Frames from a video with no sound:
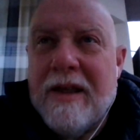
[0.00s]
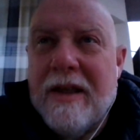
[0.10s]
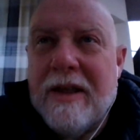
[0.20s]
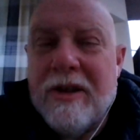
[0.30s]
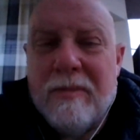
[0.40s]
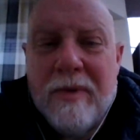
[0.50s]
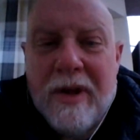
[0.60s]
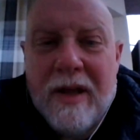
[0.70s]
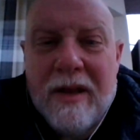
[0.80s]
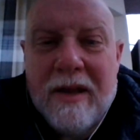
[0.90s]
in the
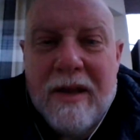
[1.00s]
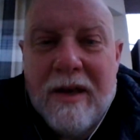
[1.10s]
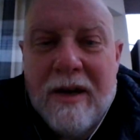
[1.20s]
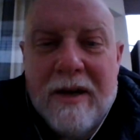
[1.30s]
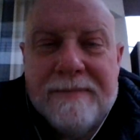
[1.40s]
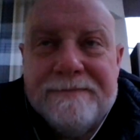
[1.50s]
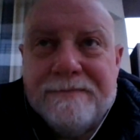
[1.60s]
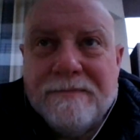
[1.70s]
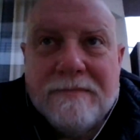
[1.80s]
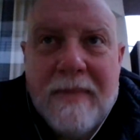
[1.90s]
in the uh,
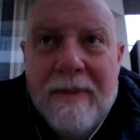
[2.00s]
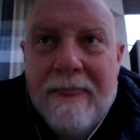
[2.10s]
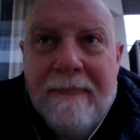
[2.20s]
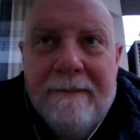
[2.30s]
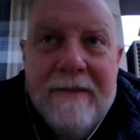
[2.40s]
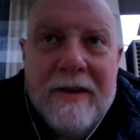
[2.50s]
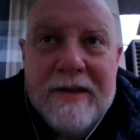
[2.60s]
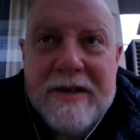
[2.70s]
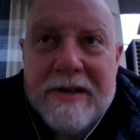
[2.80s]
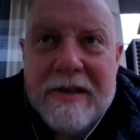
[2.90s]
in the
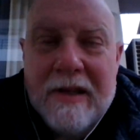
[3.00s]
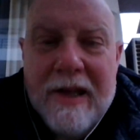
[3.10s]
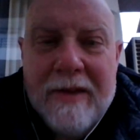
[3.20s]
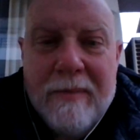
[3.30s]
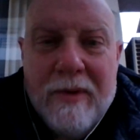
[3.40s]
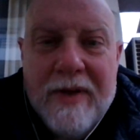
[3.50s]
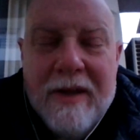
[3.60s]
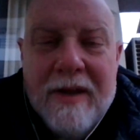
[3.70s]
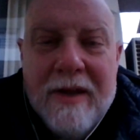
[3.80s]
Jessica Lange movie.